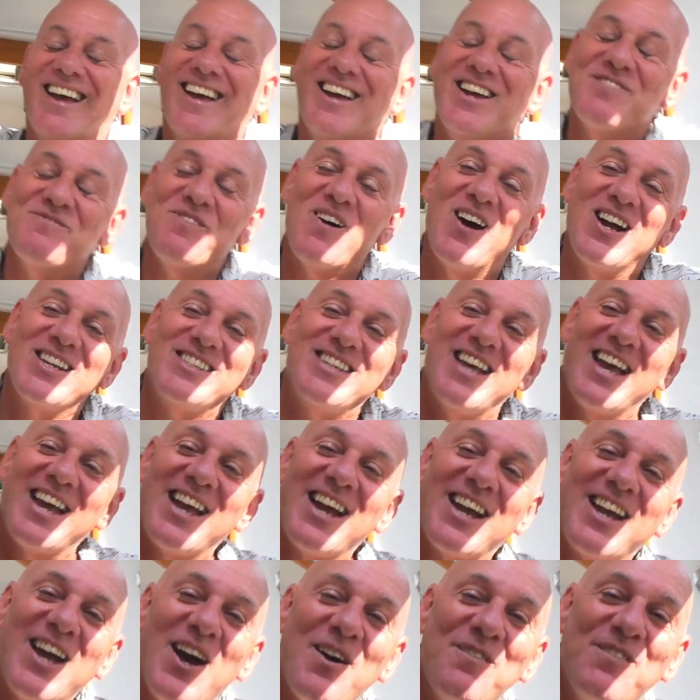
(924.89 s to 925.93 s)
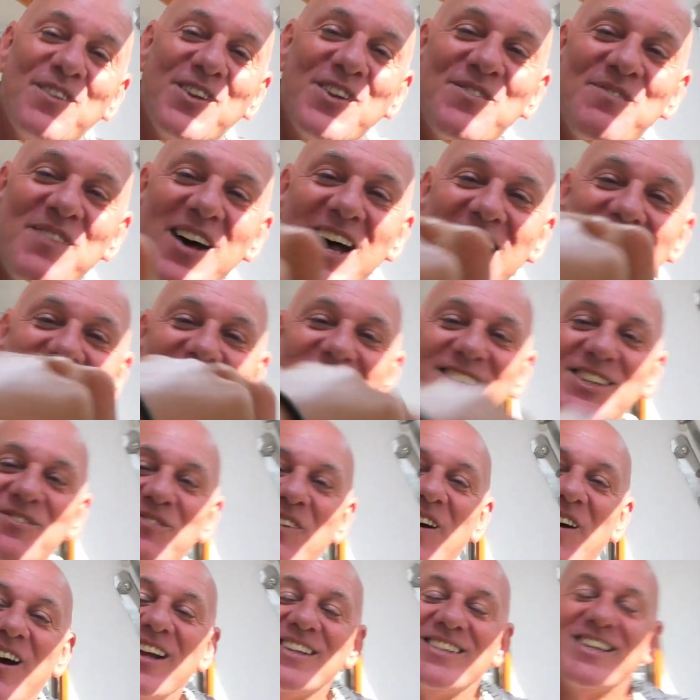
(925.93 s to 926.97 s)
It might take a couple of months, it might